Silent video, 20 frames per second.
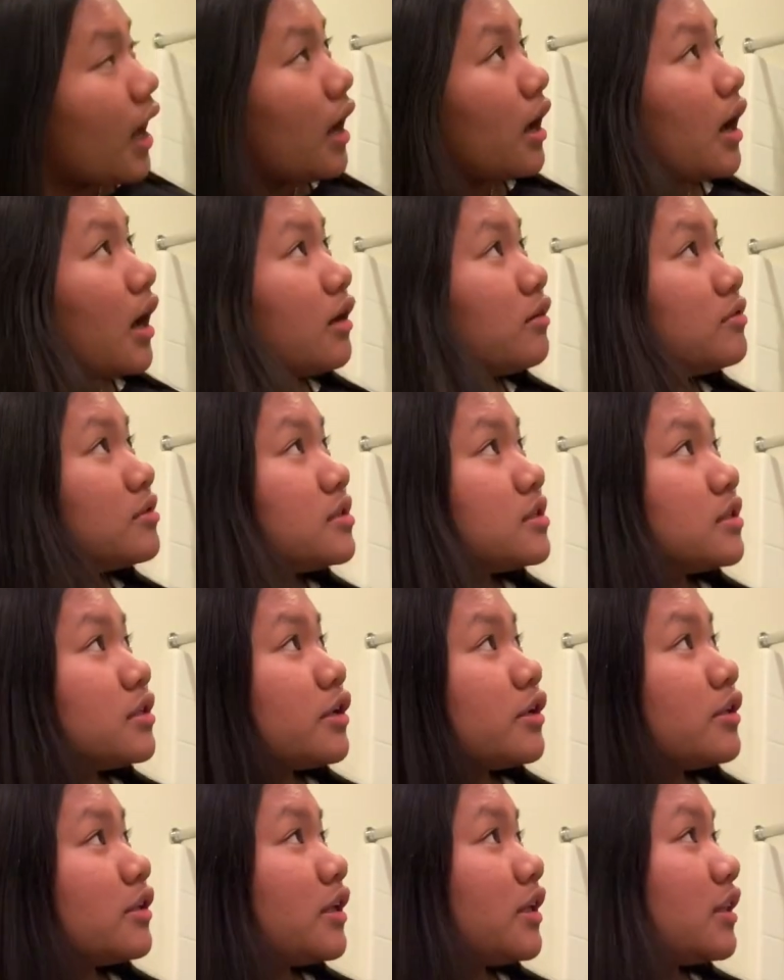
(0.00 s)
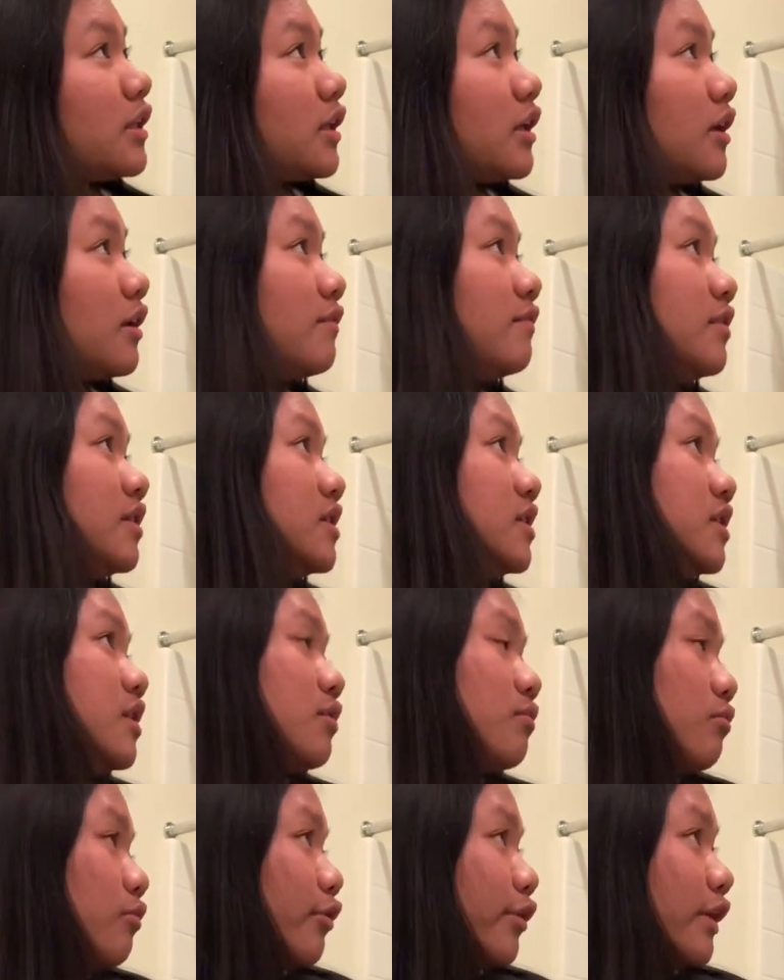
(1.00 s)
i was literally thinking of this in the
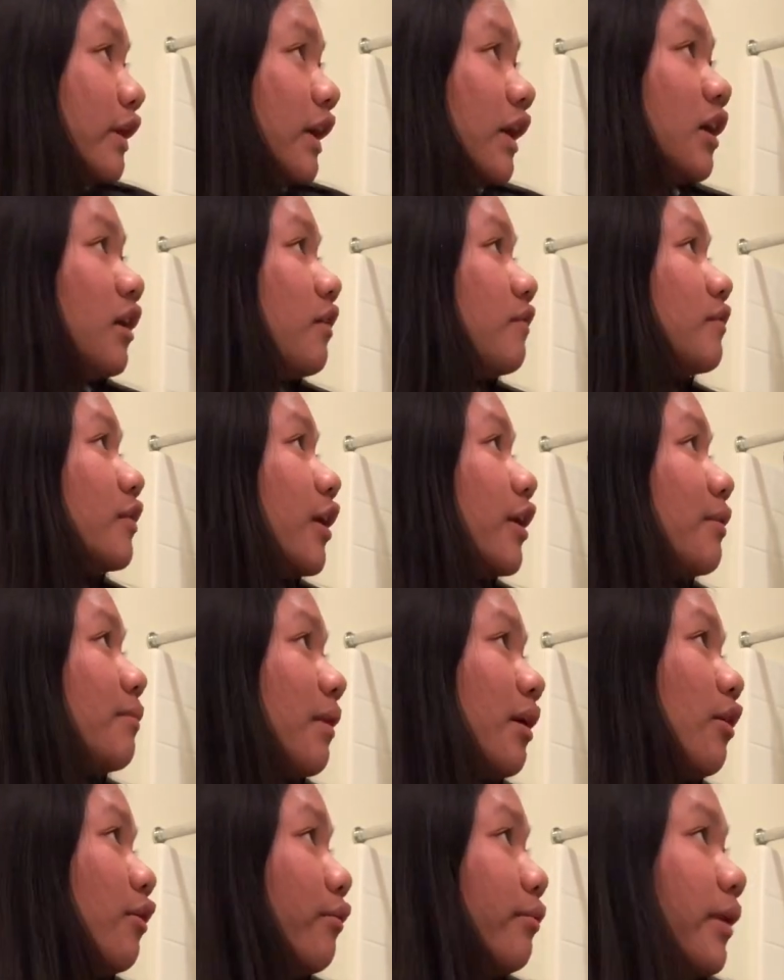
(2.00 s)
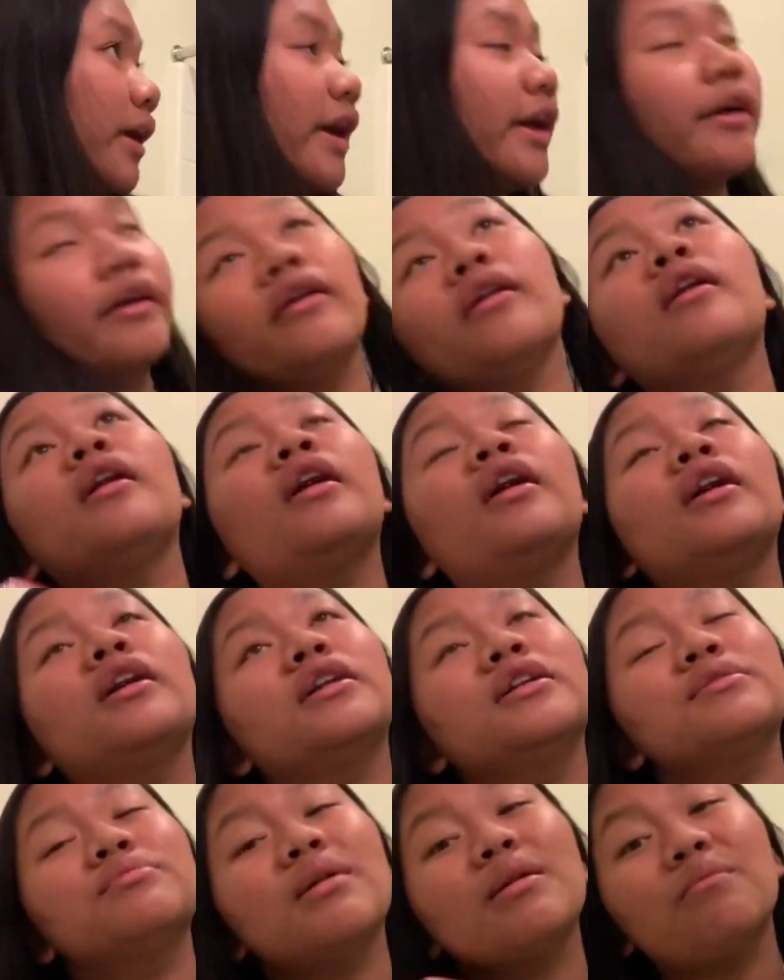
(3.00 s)
morning of cutting my own hair
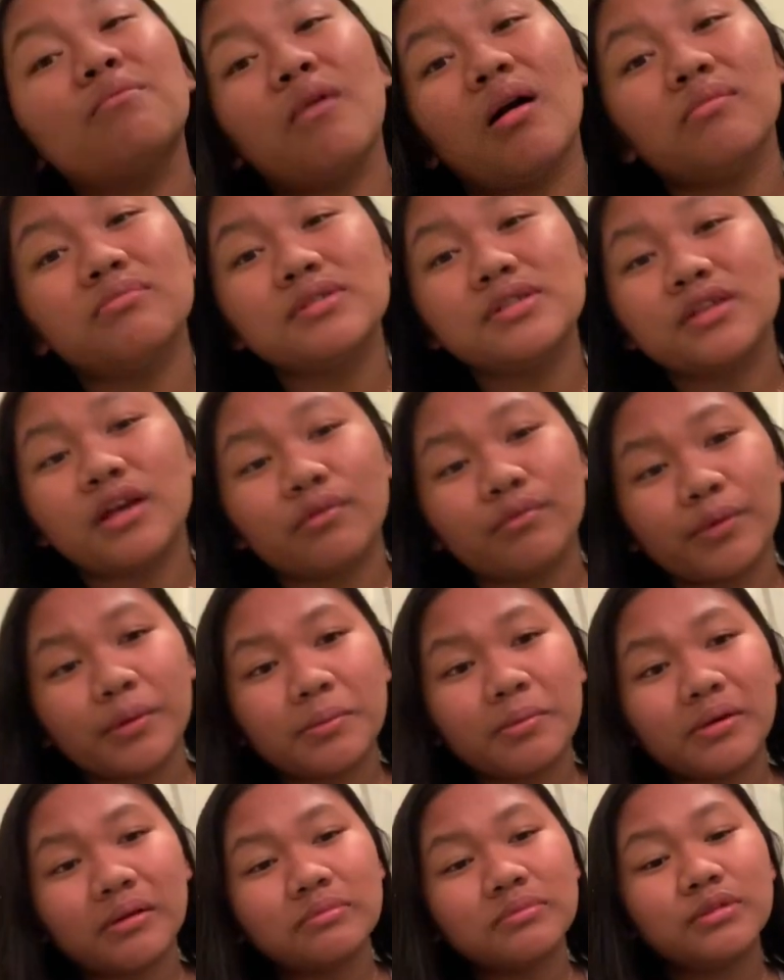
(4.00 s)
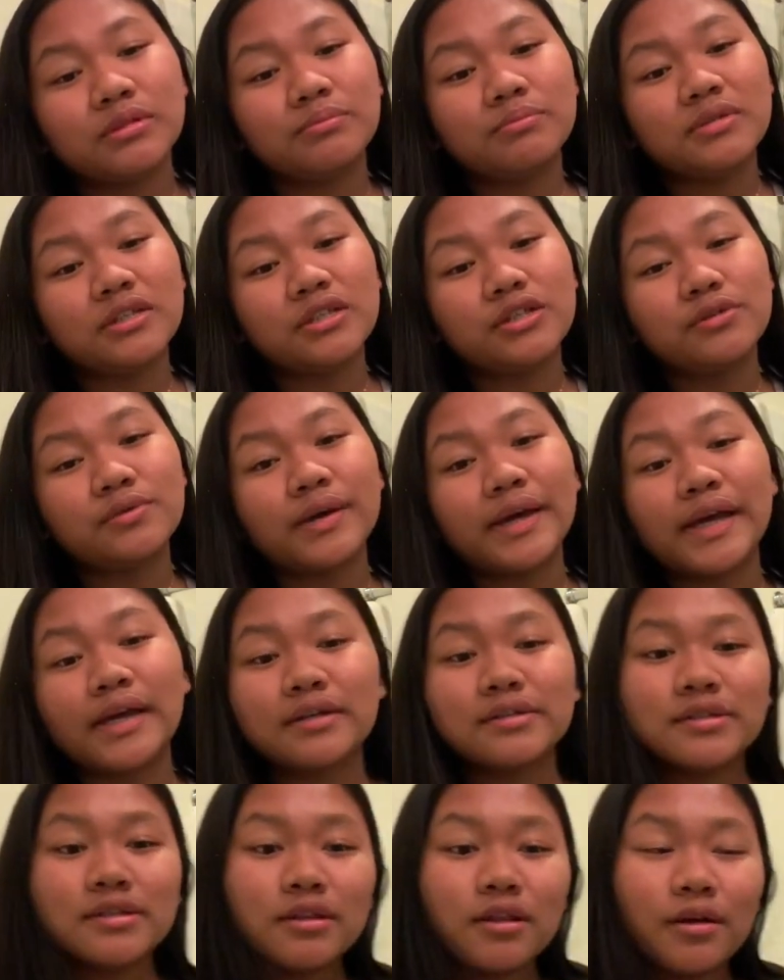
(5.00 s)
because my mom does not want to bring me to a hair
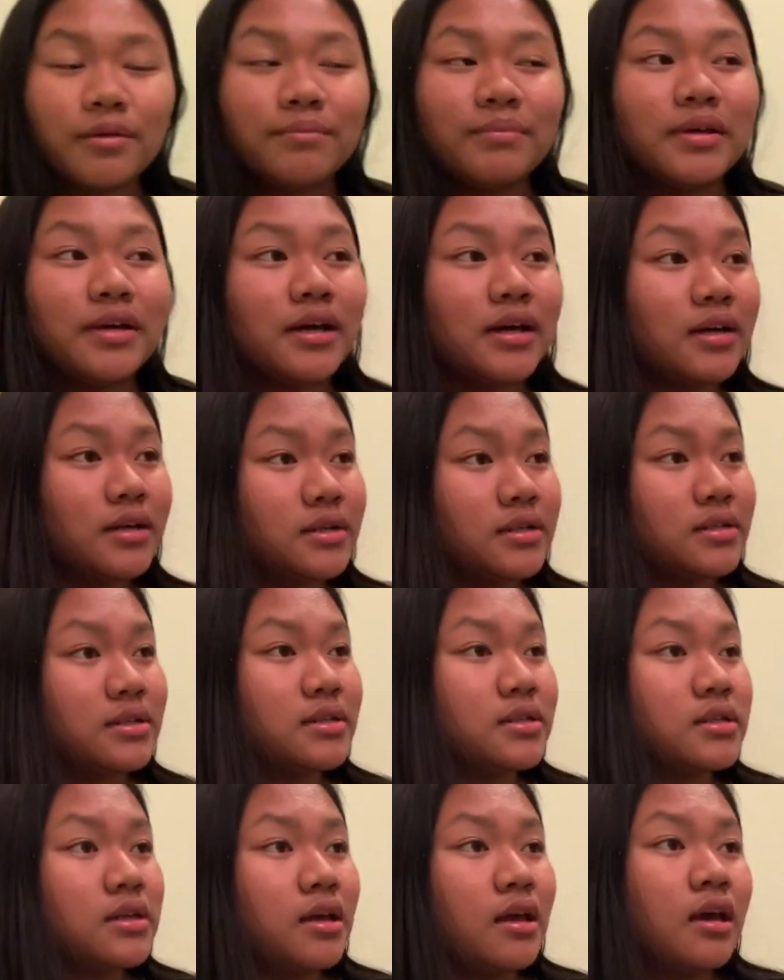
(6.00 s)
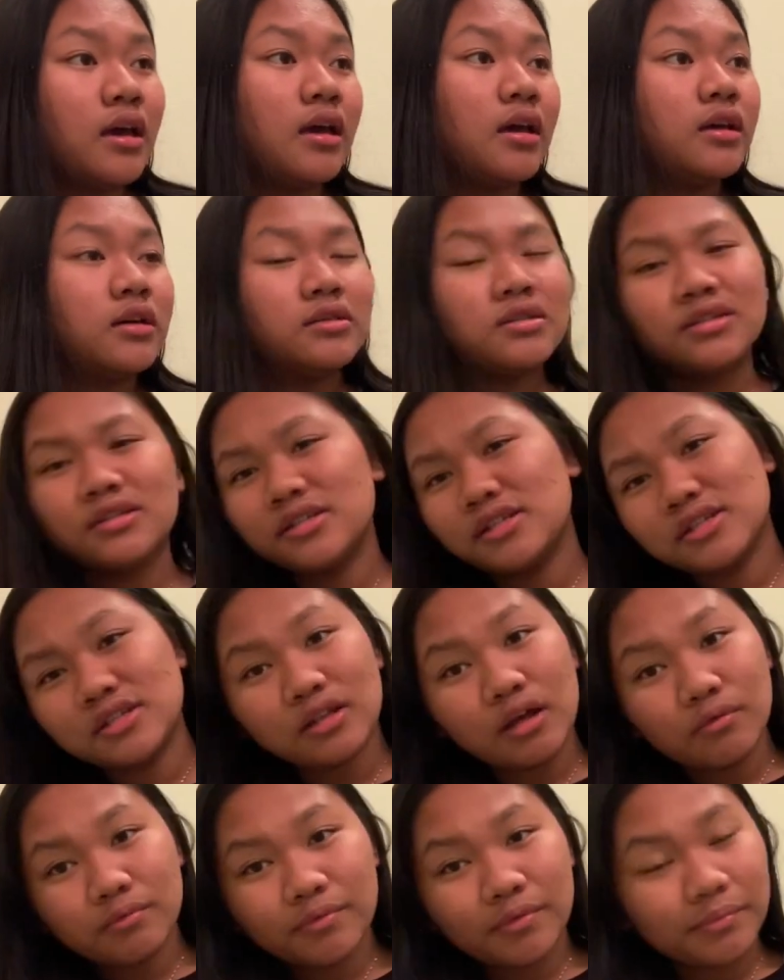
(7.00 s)
salon because she does
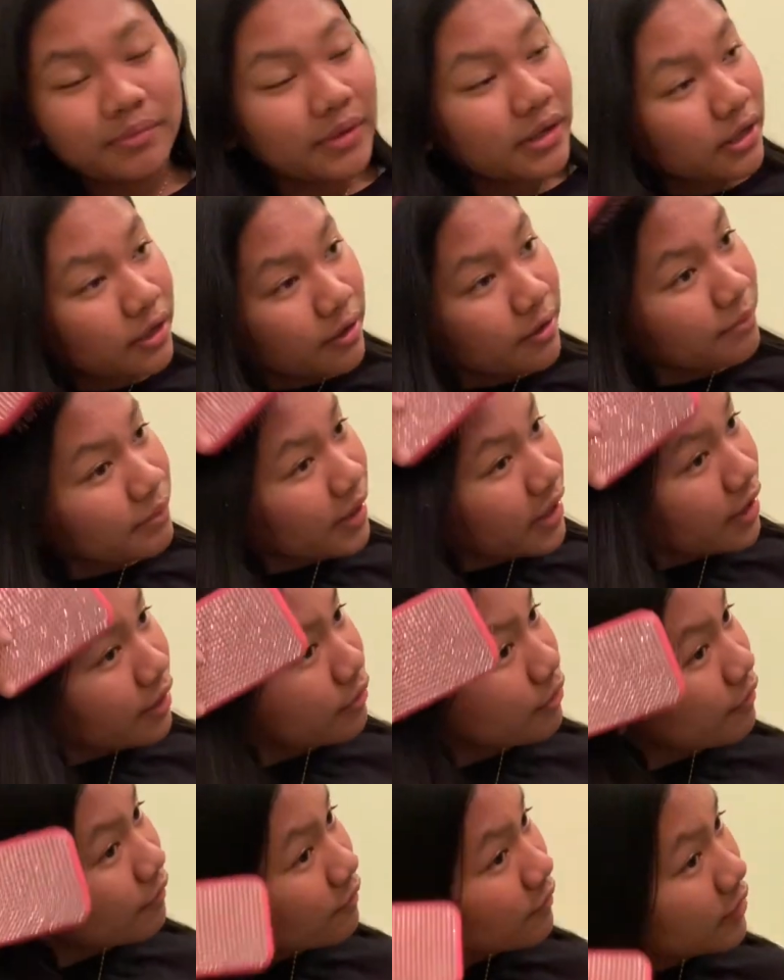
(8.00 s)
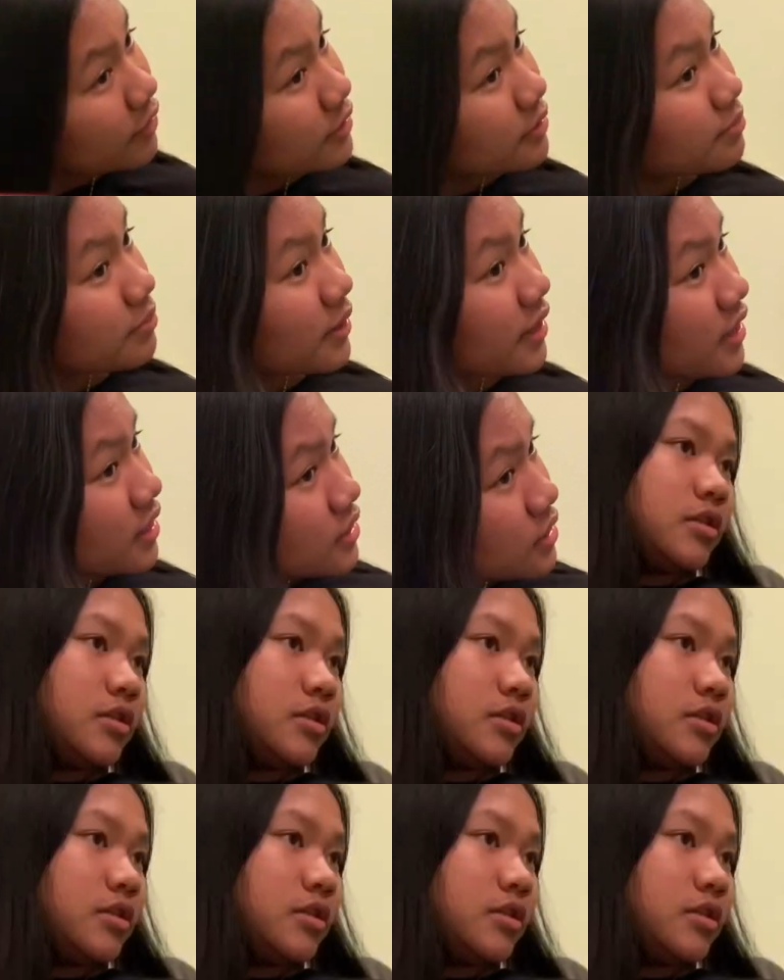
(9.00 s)
not want me to cut my hair in the first place.